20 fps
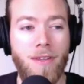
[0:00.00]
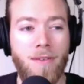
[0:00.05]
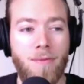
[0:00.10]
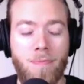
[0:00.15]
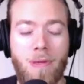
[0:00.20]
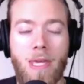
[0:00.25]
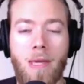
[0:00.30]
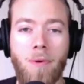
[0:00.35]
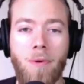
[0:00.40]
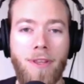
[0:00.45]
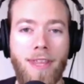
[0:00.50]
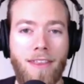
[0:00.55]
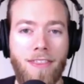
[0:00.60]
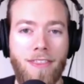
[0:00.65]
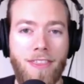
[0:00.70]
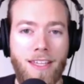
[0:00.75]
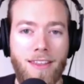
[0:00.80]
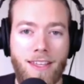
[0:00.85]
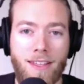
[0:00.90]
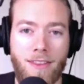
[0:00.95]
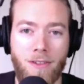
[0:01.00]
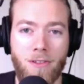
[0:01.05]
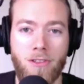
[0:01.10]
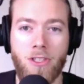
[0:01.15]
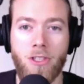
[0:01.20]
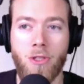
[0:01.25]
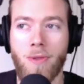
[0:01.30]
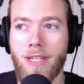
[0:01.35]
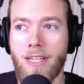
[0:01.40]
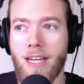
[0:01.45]
people that think that they're
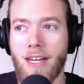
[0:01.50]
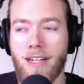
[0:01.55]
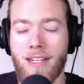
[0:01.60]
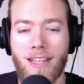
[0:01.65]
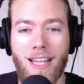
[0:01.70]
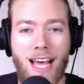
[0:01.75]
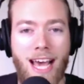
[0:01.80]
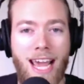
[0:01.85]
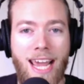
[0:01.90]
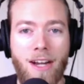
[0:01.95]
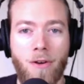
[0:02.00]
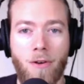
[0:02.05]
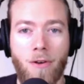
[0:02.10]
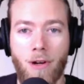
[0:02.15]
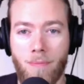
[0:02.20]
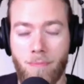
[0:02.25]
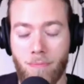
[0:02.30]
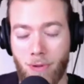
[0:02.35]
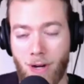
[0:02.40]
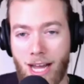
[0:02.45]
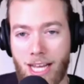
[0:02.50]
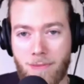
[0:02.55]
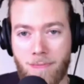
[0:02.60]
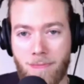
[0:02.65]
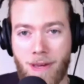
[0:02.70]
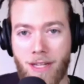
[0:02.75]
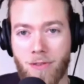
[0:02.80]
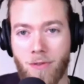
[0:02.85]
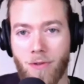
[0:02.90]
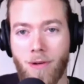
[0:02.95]
doing a client or a
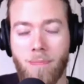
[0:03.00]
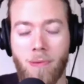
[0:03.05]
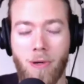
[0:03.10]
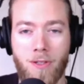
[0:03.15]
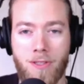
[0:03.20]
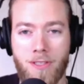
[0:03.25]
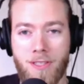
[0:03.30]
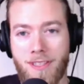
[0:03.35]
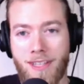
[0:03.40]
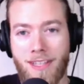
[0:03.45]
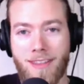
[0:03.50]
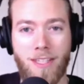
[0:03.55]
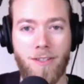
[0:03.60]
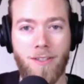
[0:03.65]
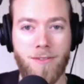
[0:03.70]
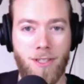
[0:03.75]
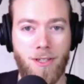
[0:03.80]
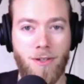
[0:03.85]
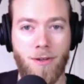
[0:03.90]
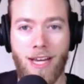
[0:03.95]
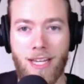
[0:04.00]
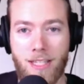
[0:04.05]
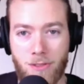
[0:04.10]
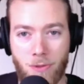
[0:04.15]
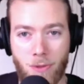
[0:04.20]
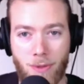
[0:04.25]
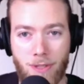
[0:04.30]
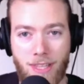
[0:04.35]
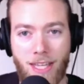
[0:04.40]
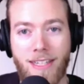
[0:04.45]
prospect or a person that they used to go high
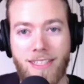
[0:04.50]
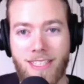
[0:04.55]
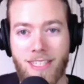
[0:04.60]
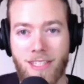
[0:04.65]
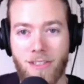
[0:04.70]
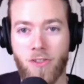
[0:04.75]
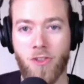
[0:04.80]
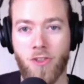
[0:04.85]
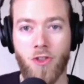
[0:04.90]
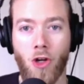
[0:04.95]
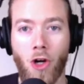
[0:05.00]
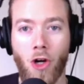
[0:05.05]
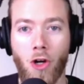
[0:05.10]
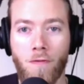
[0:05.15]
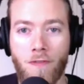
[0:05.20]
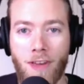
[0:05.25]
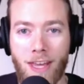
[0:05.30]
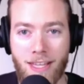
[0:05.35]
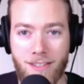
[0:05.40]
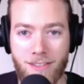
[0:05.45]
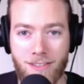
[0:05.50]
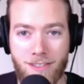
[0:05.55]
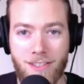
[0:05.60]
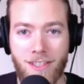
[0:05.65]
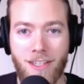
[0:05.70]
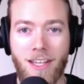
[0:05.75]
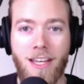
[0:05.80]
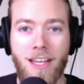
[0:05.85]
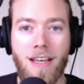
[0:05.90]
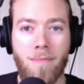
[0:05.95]
school with a disservice
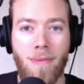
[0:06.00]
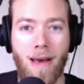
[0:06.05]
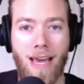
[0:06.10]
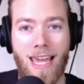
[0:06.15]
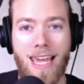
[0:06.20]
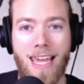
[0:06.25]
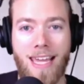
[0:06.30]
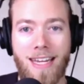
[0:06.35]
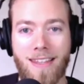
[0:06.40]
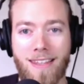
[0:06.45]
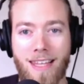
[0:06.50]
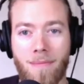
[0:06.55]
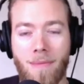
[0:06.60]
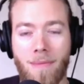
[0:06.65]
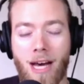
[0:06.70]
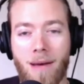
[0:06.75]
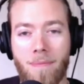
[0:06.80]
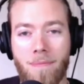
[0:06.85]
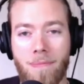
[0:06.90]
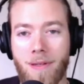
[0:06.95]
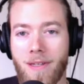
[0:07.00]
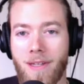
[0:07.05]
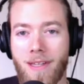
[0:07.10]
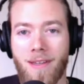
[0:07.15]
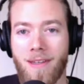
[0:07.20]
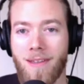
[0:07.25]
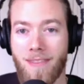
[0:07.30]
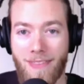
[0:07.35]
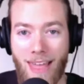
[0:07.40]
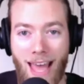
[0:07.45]
by hitting them up.
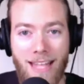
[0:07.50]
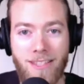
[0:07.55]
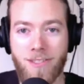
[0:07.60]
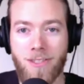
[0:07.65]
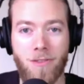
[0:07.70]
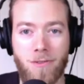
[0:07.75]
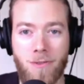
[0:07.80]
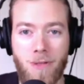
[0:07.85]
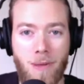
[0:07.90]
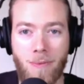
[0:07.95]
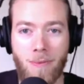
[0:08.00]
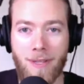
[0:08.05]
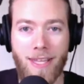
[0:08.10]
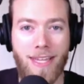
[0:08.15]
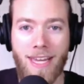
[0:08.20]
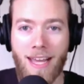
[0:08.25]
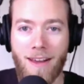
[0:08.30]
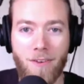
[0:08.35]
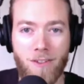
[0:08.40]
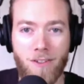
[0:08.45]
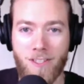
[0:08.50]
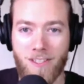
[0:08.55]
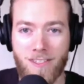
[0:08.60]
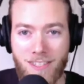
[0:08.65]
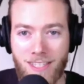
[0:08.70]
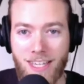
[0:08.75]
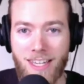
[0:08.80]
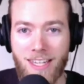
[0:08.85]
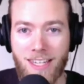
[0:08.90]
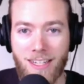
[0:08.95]
That's those people that never
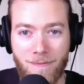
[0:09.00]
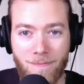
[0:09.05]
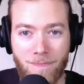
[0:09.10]
succeed.